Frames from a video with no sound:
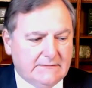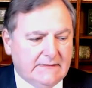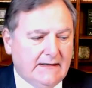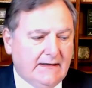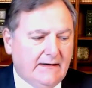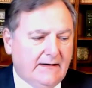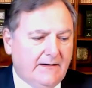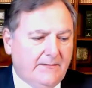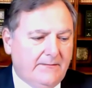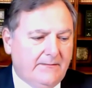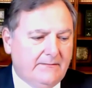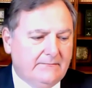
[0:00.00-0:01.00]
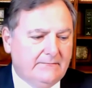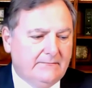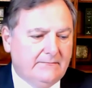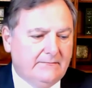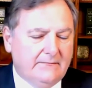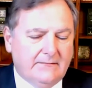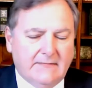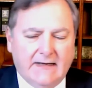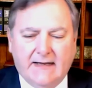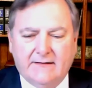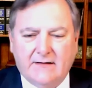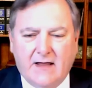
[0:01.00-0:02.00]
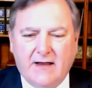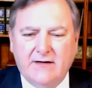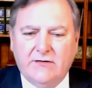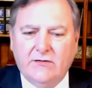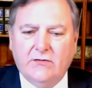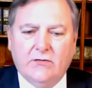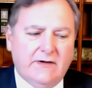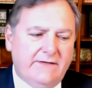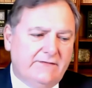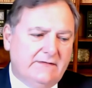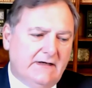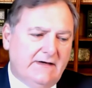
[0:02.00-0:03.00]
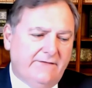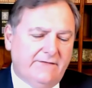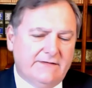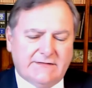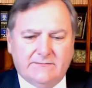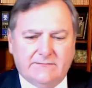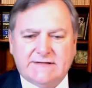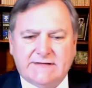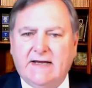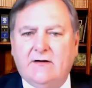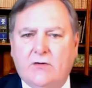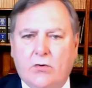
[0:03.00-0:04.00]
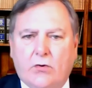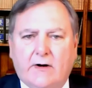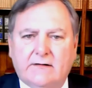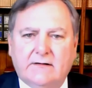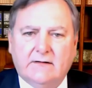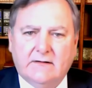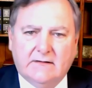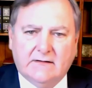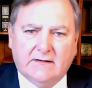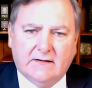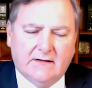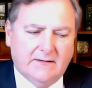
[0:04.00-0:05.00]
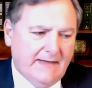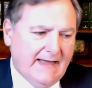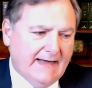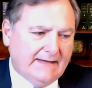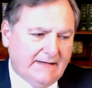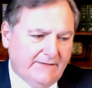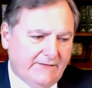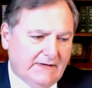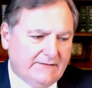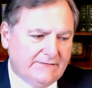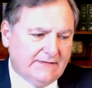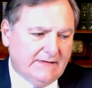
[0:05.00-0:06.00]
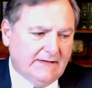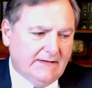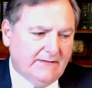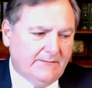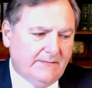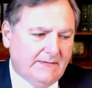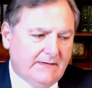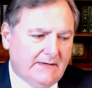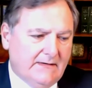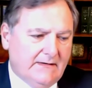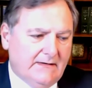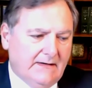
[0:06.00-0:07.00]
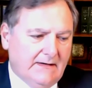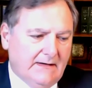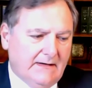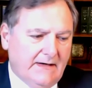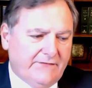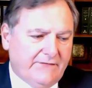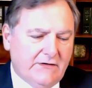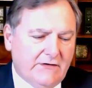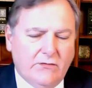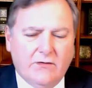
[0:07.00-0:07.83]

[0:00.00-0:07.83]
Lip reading: and undo even some state court activities. And if they do